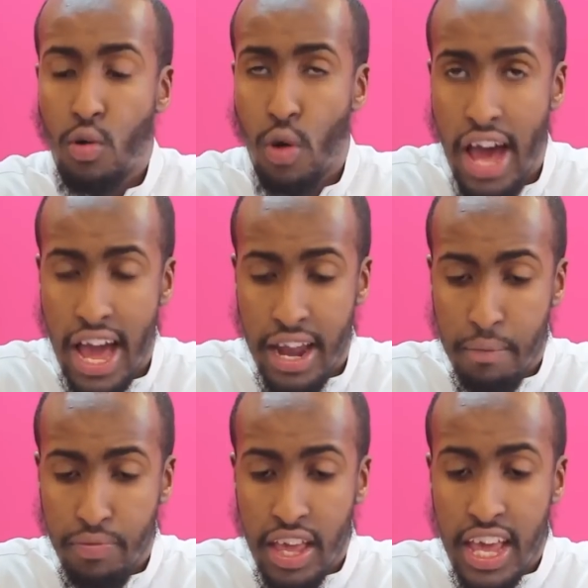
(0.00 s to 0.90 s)
the Quran,
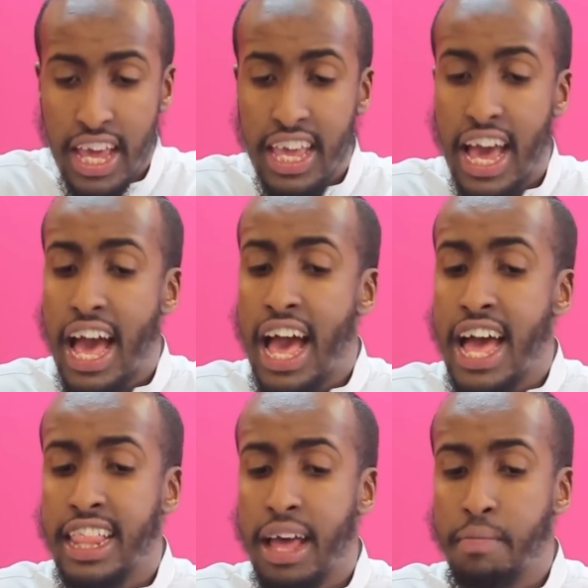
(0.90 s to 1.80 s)
Ya
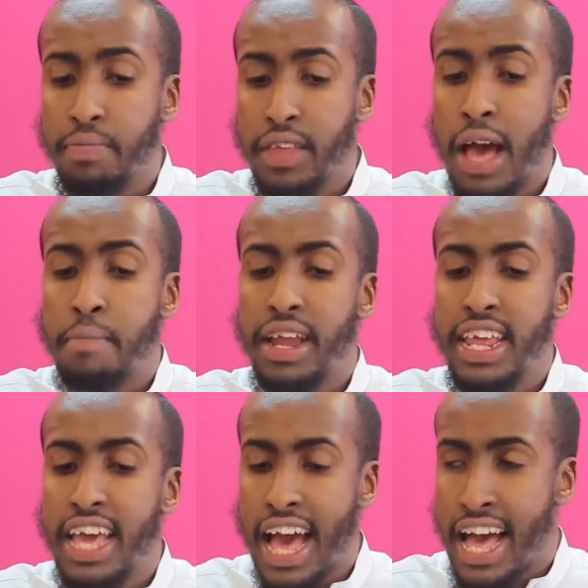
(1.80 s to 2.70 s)
Adam, Ya
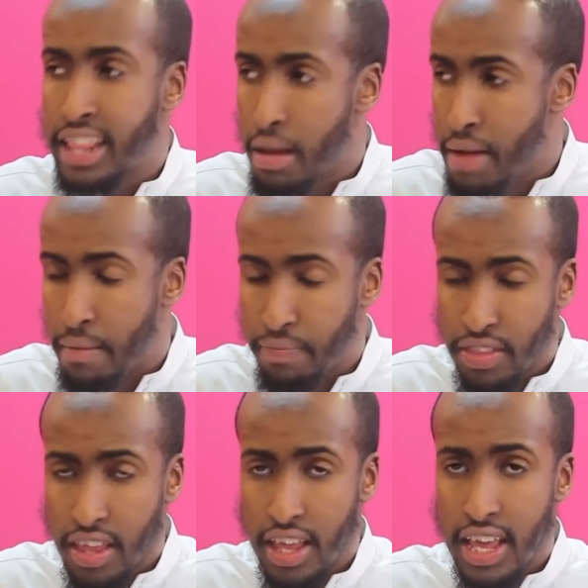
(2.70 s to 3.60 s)
Bani Adama,
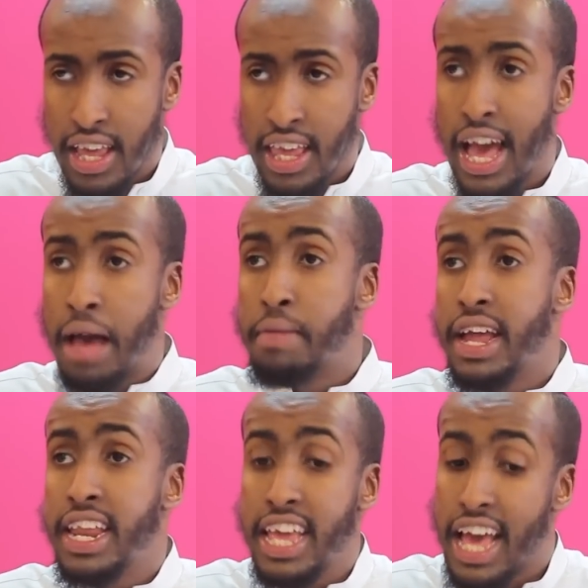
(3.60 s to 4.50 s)
Ya
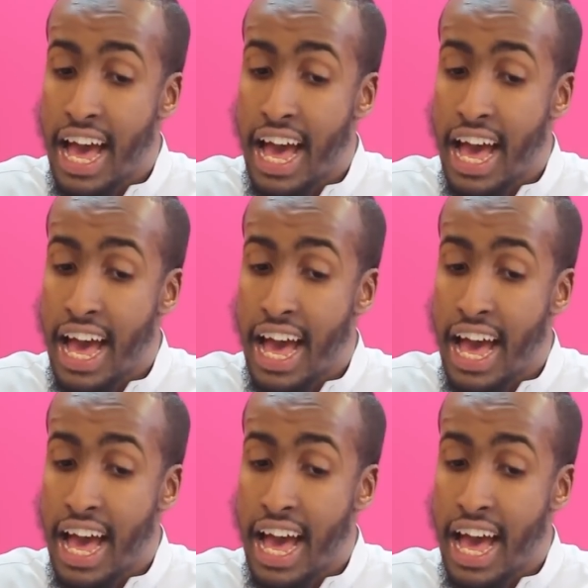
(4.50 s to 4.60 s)
Bani